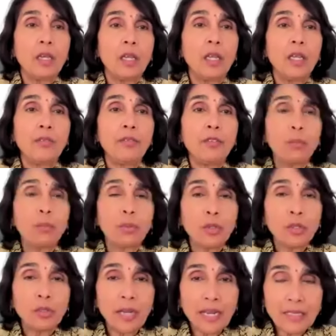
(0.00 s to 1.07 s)
If you're
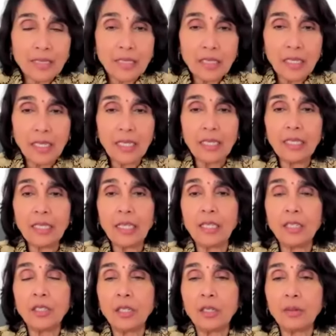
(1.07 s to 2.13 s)
procrastinating
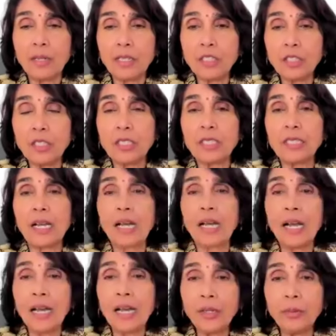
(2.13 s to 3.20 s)
and the question is,
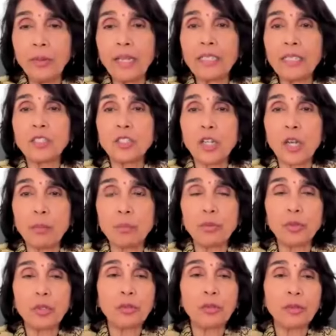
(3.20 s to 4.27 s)
how do I stop
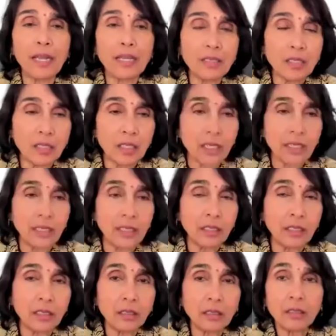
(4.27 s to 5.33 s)

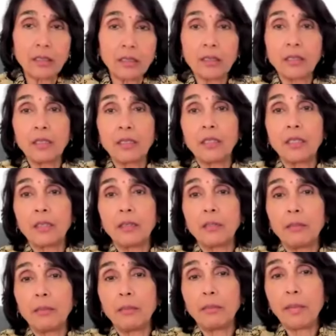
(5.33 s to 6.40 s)
procrastinating?
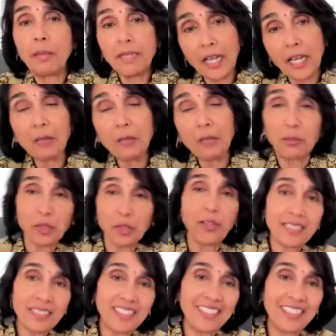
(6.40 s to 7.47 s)
By not
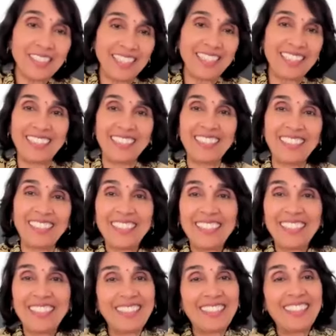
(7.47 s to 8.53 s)
procrastinating.
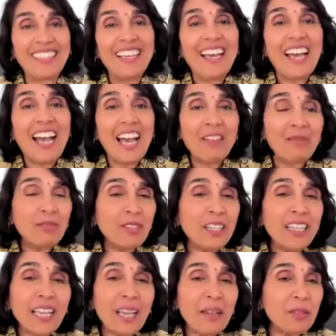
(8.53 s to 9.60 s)
I
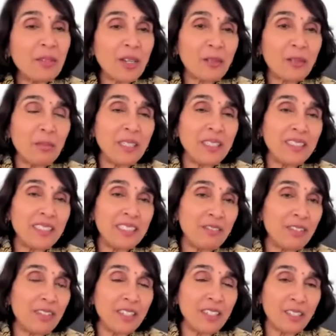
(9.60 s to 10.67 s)
really am not being
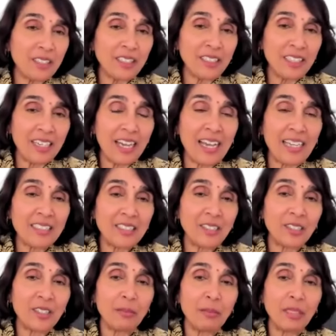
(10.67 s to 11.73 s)
difficult in the
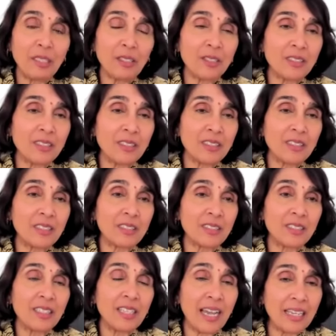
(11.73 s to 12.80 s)
answer, because
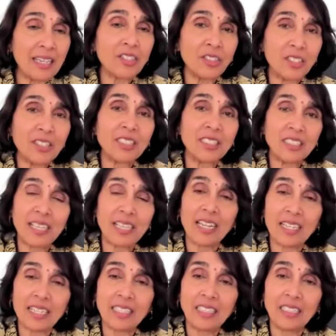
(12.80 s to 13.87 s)
the answer is
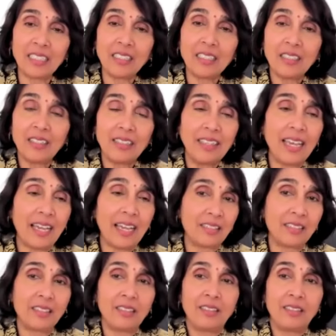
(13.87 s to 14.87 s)
exactly that.